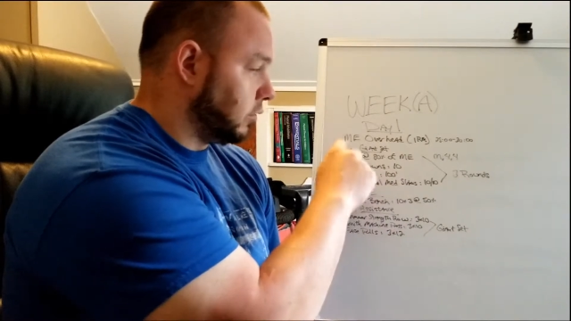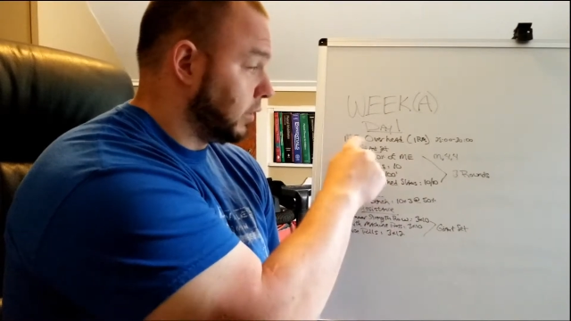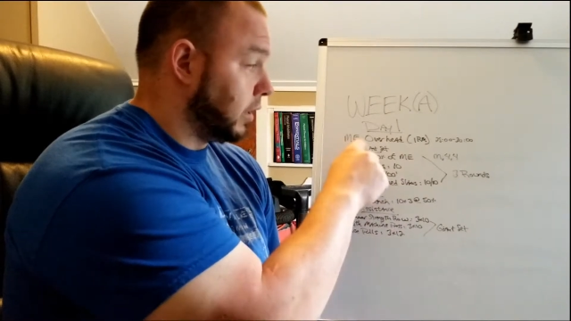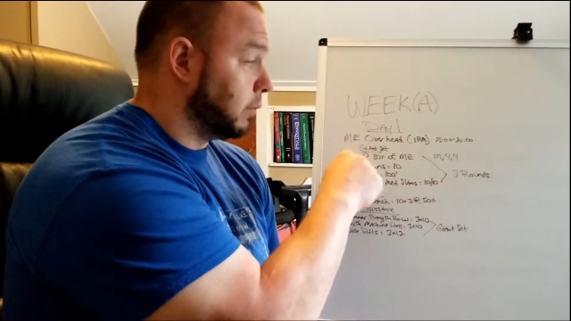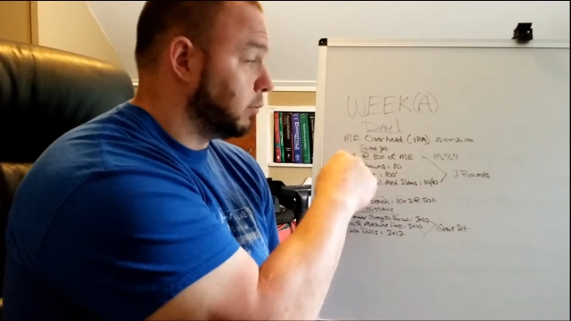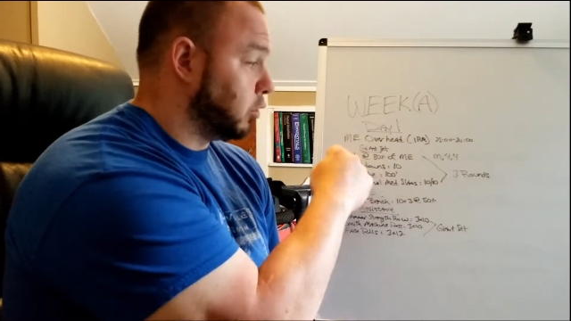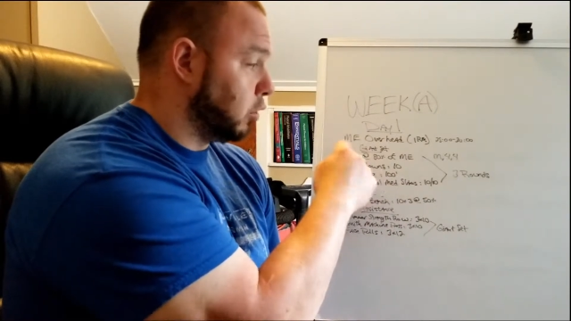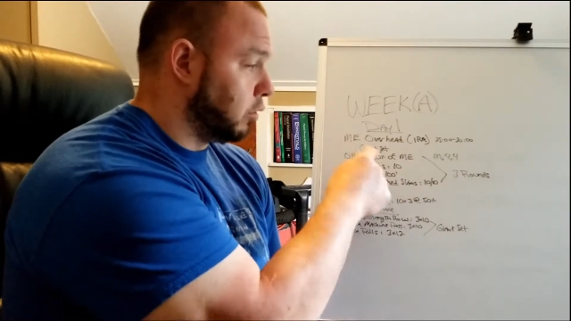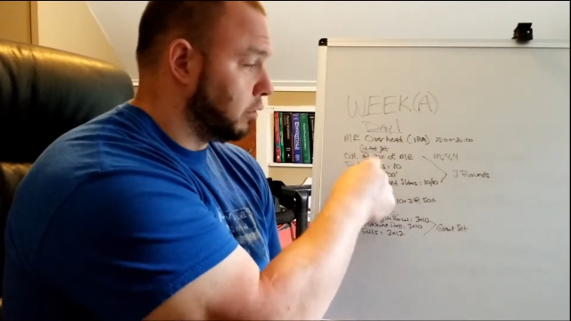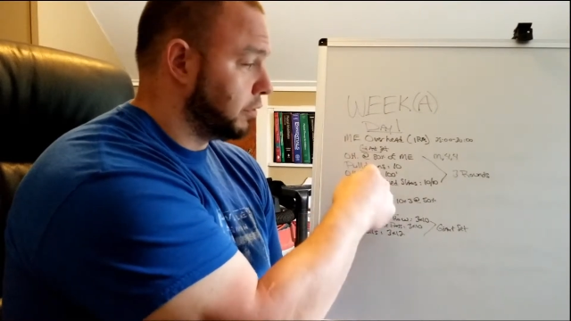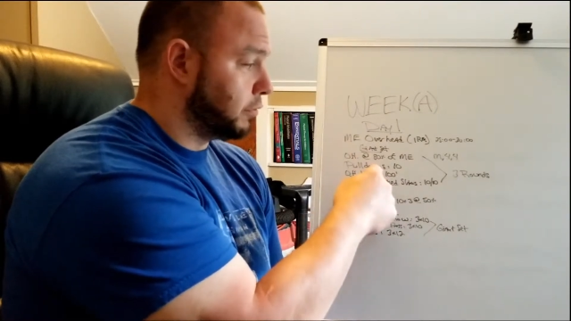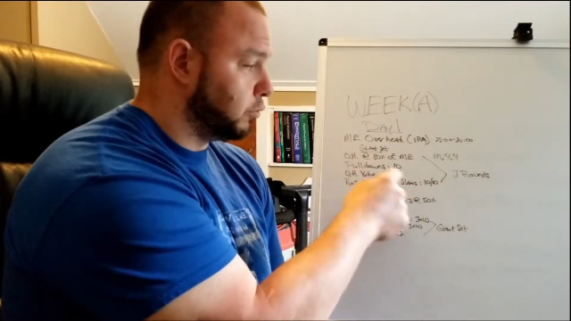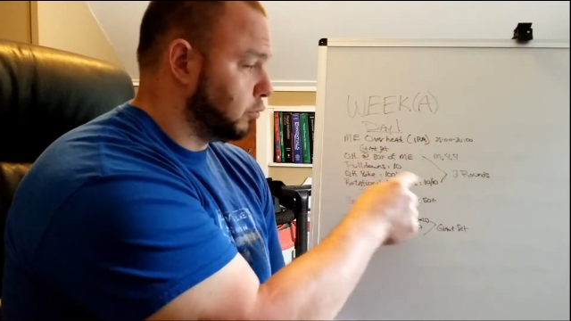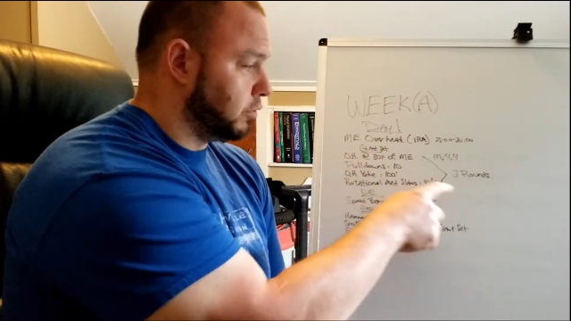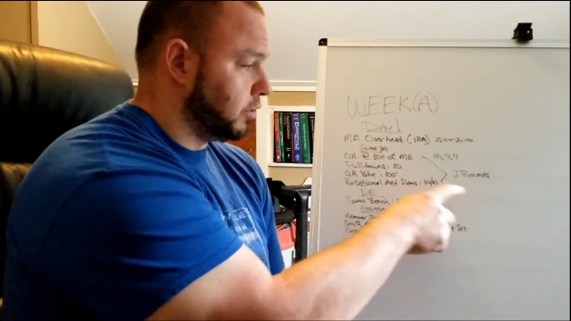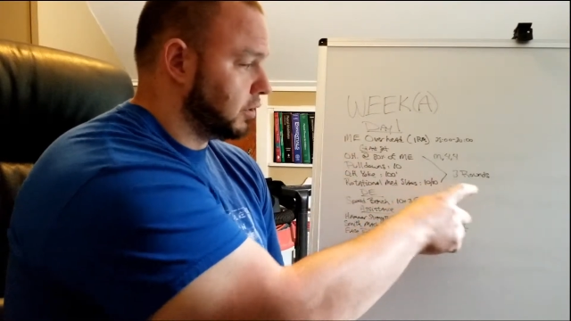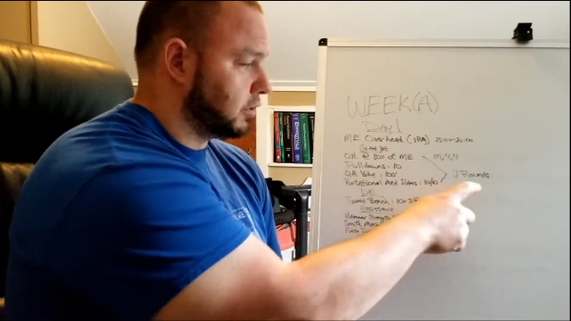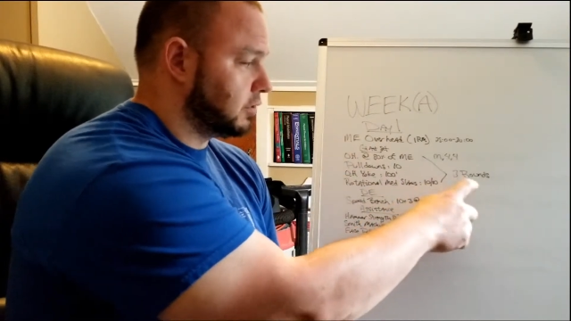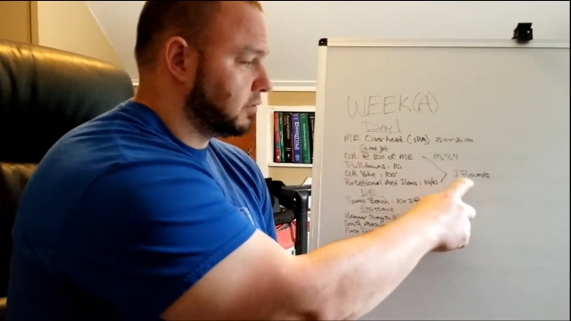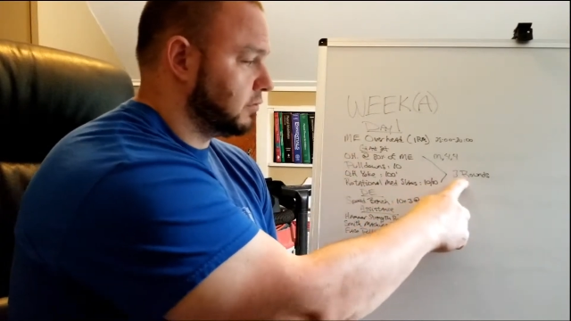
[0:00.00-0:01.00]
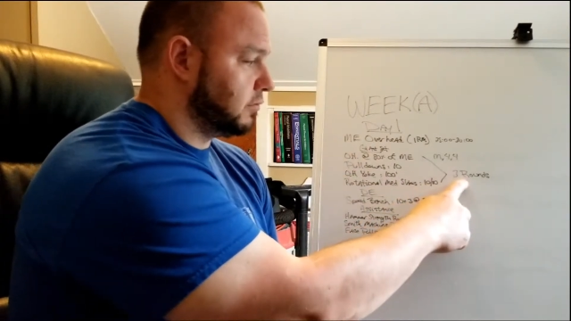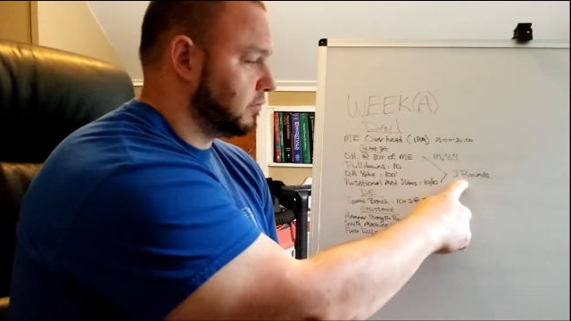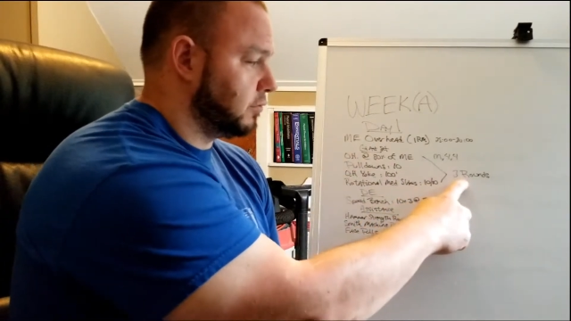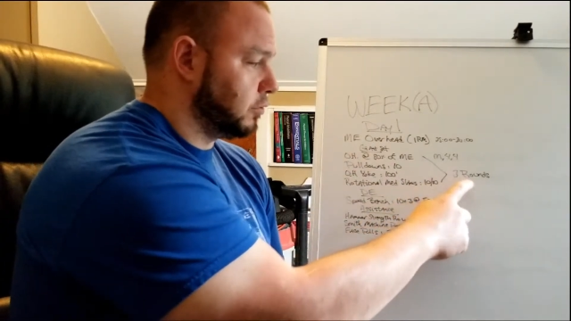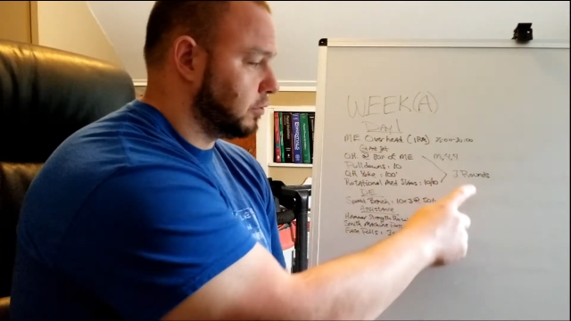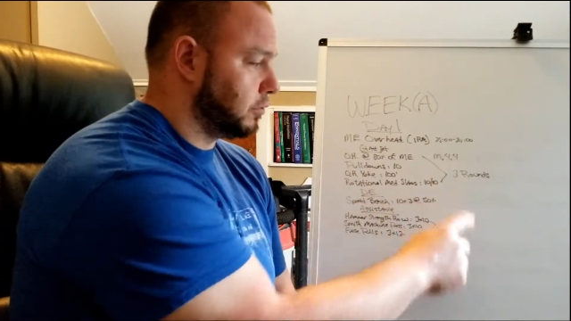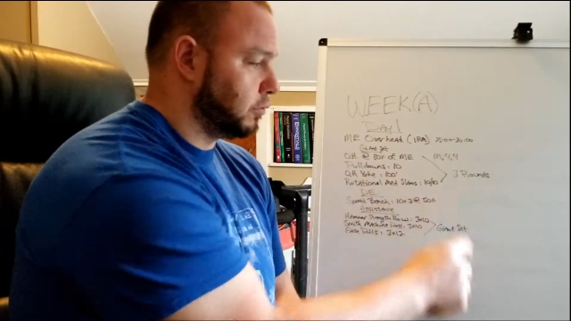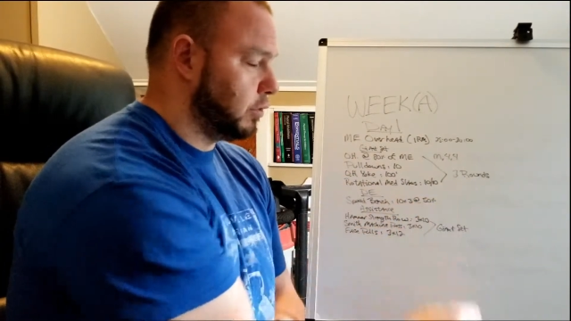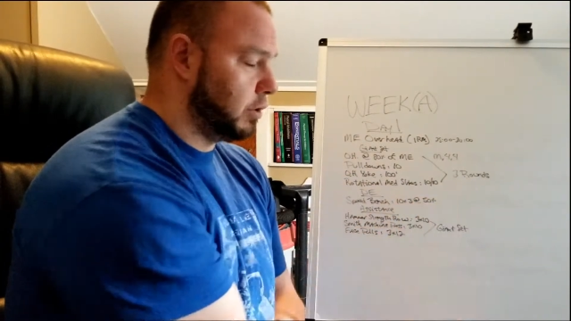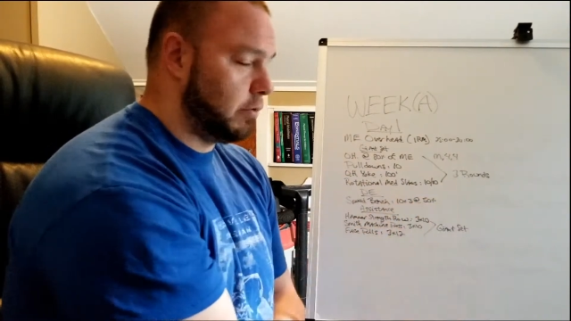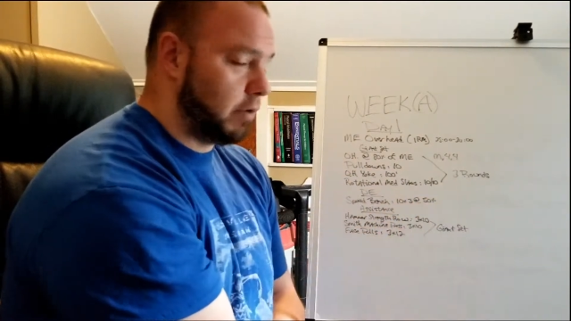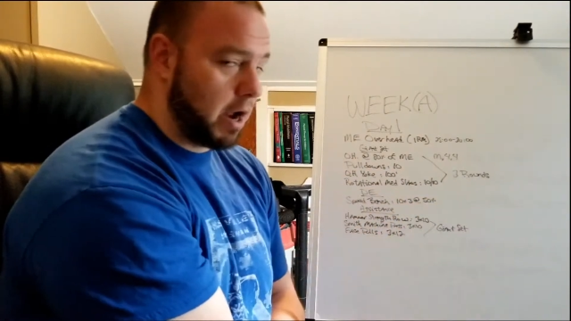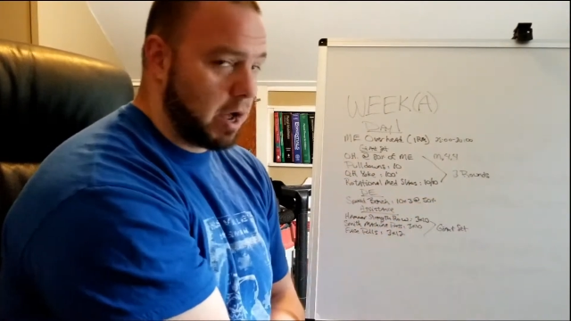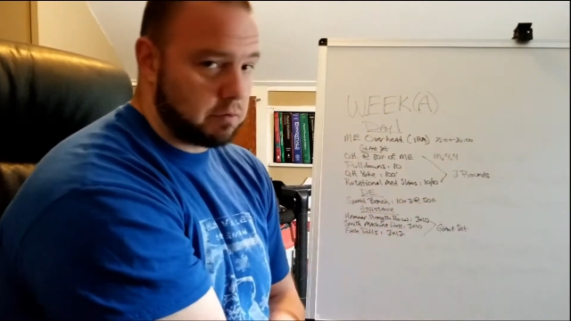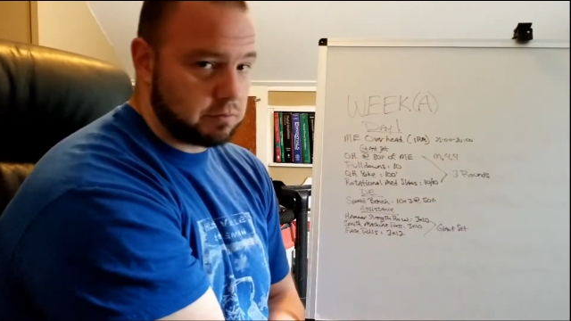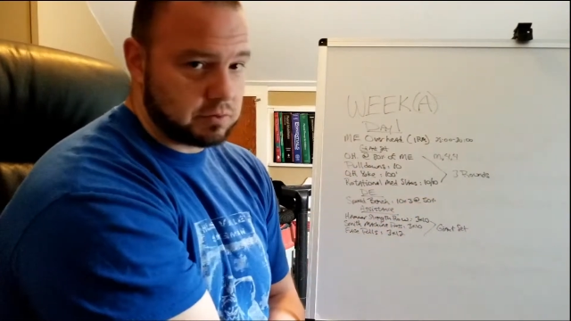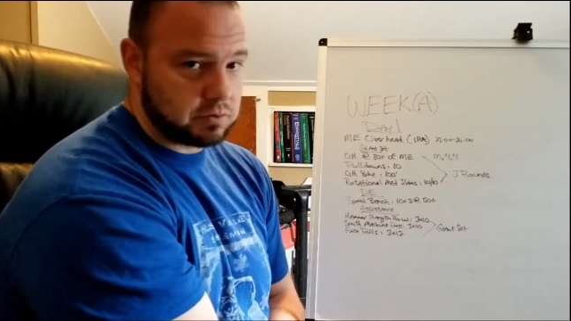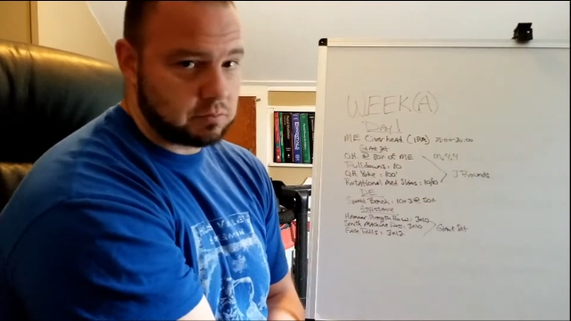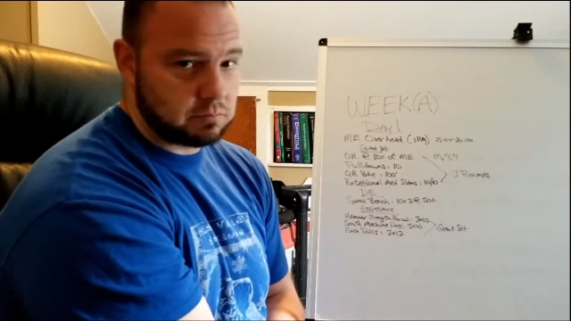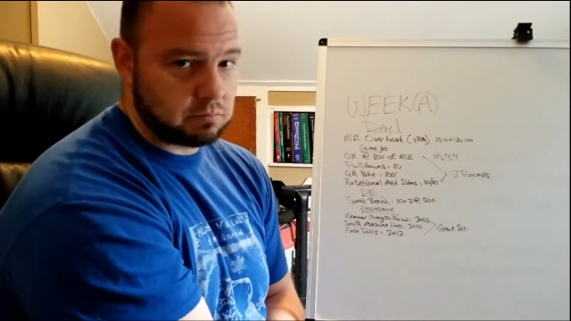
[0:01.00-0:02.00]
and then I'm going through this for 3
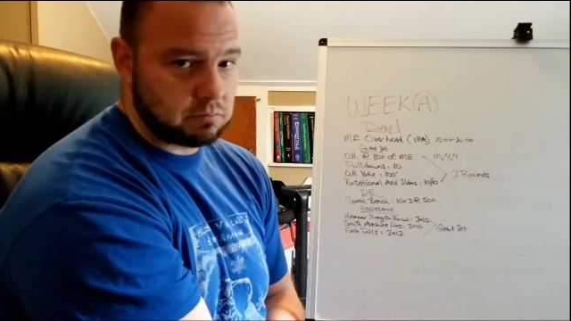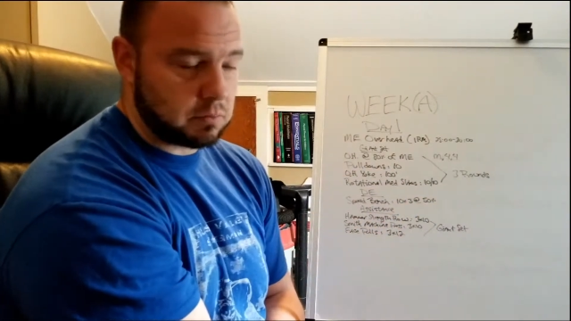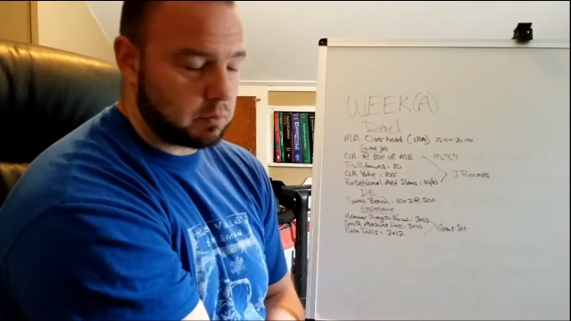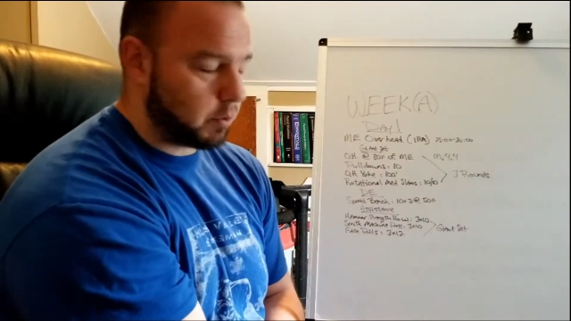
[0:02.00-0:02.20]
rounds.